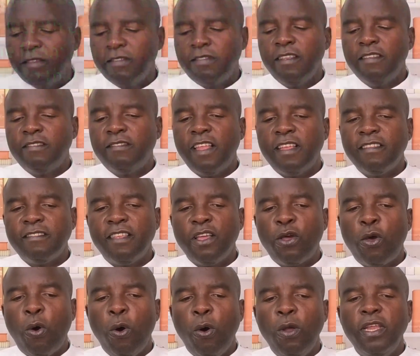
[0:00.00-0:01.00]
and sisters, the
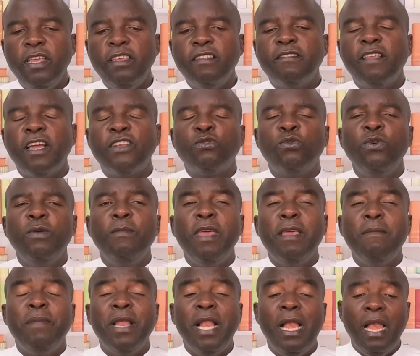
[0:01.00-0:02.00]
call is that we
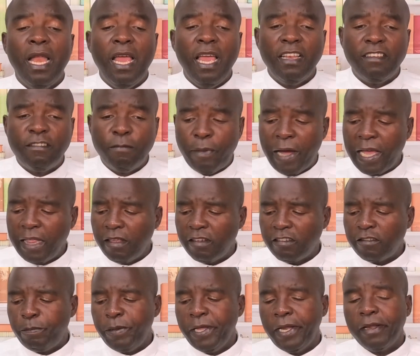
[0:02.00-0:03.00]
may be led by the
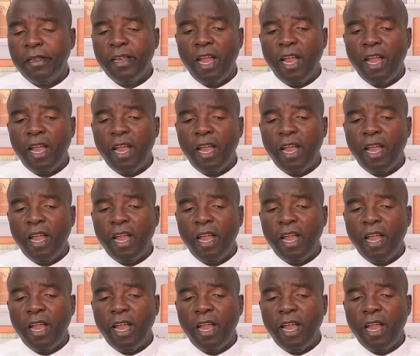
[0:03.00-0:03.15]
Spirit.